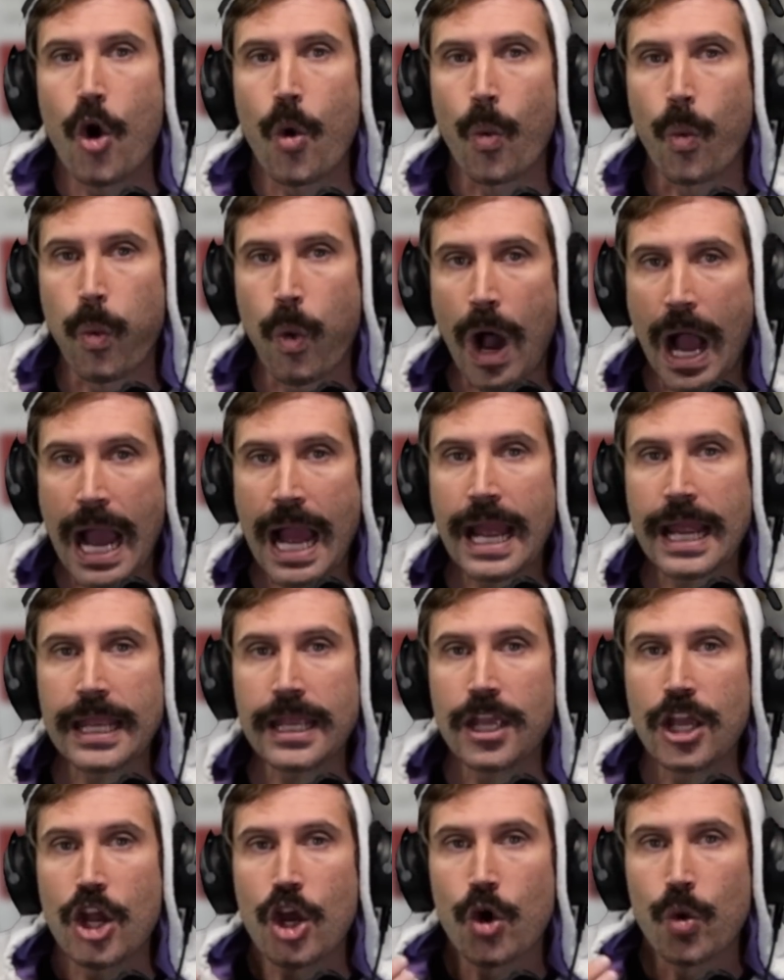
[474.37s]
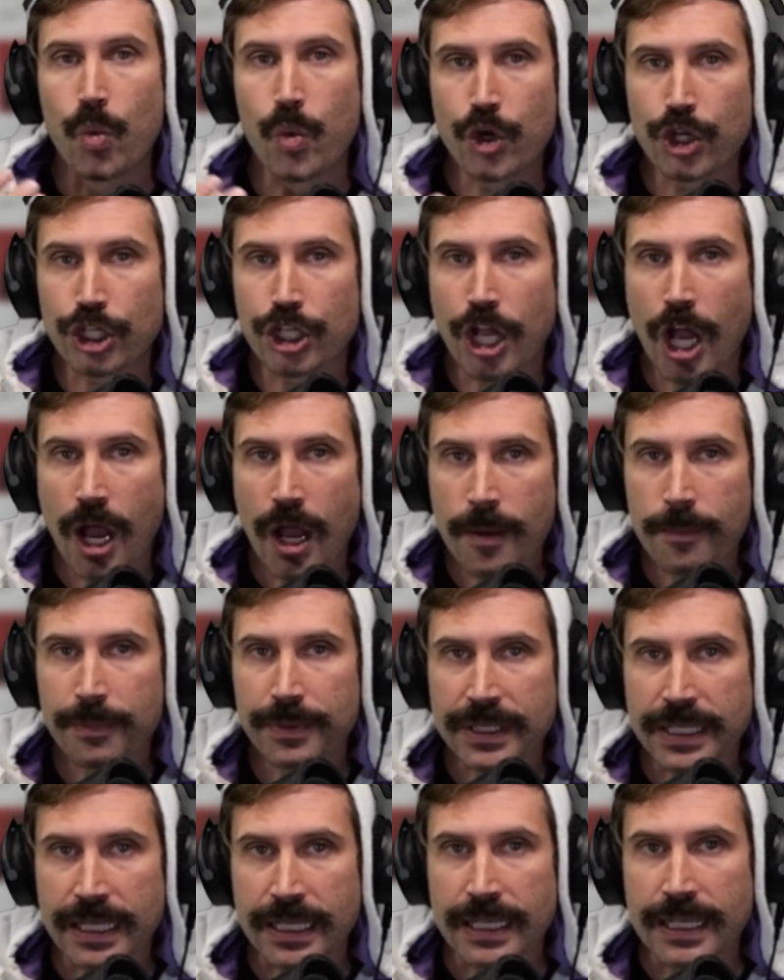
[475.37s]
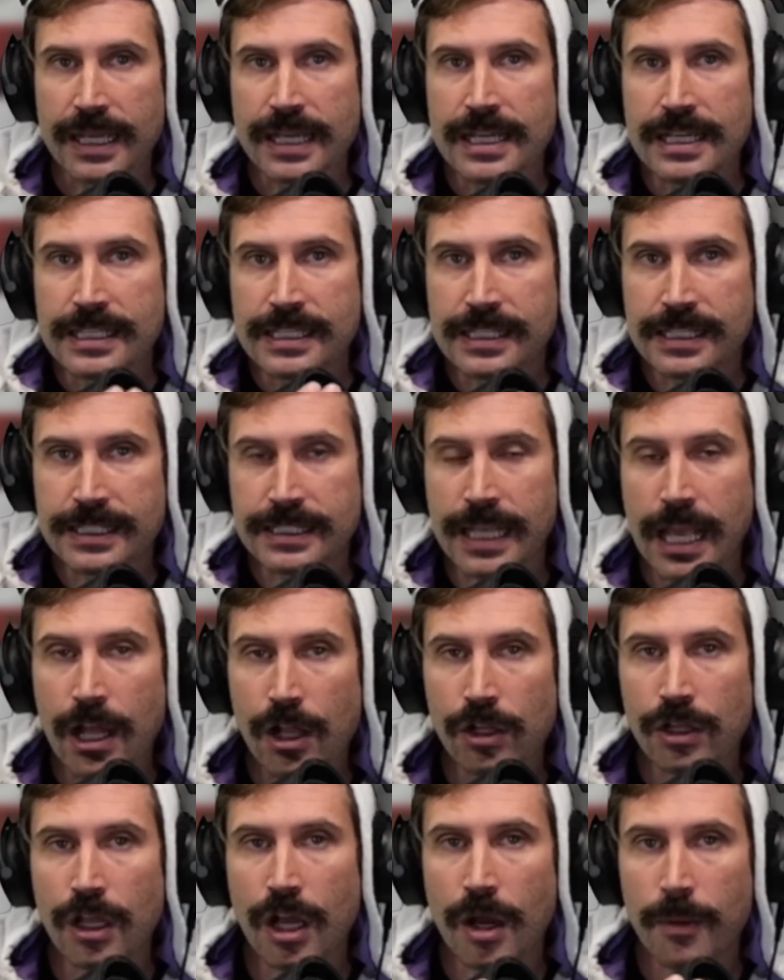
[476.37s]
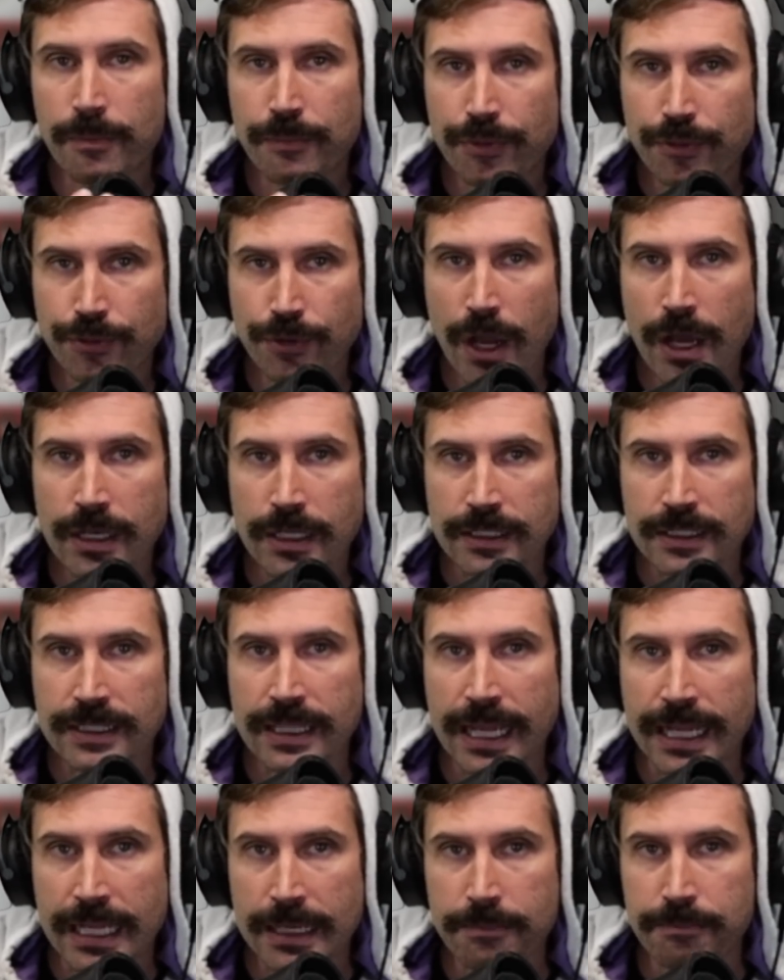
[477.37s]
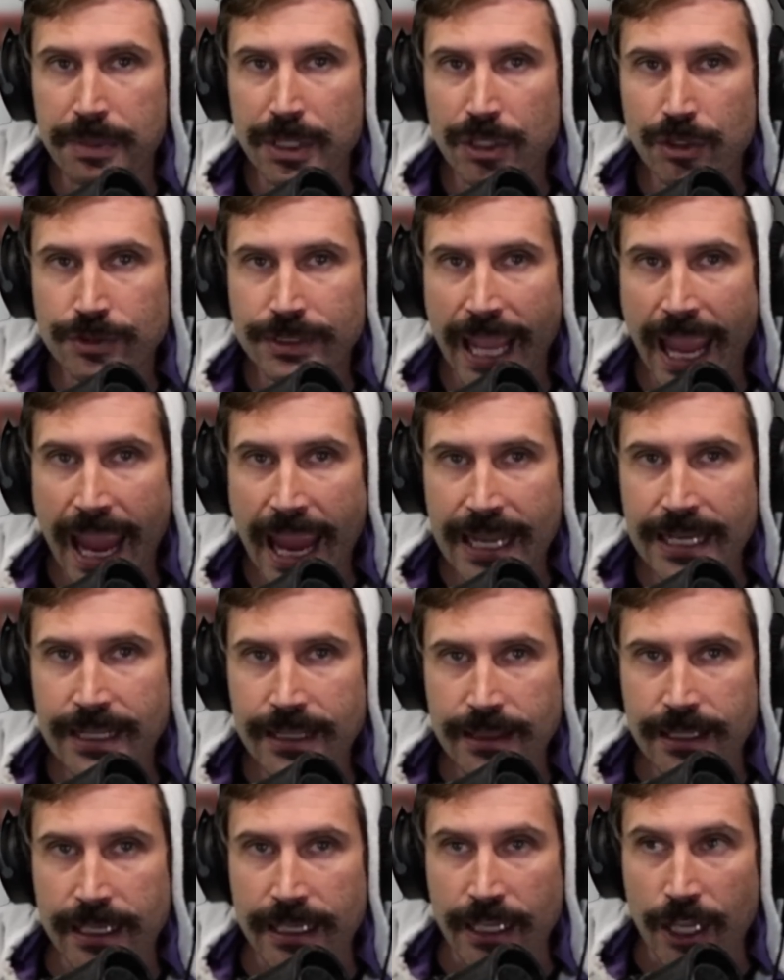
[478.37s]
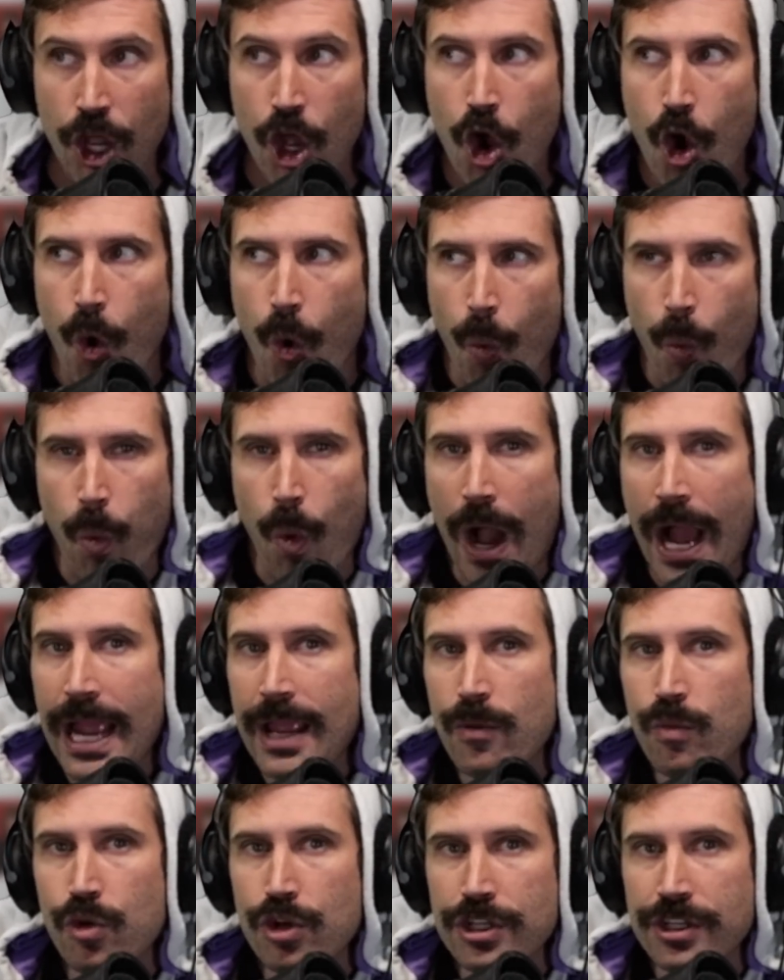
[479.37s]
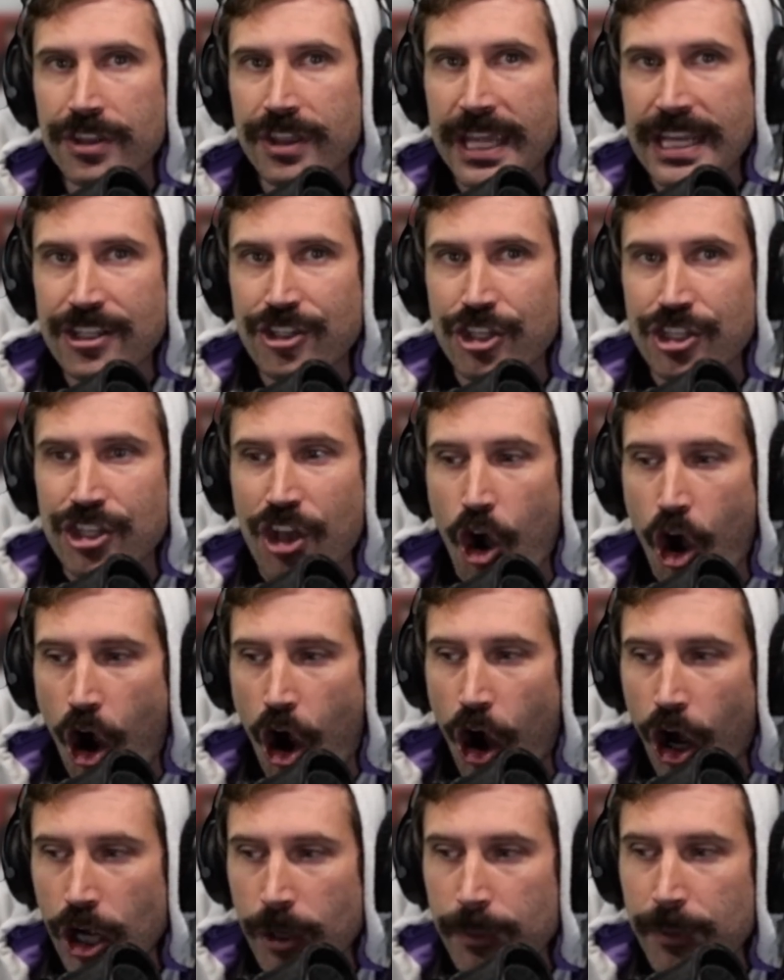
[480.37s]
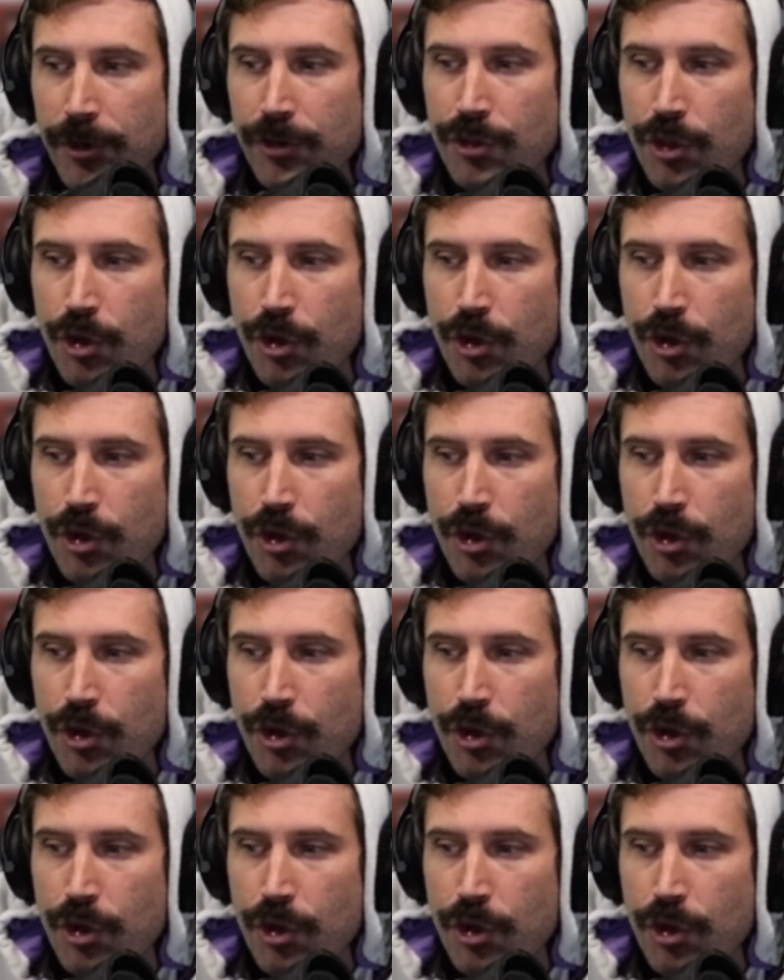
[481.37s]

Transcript: Why would a company sell a product that can build anything? Why wouldn't they just harbor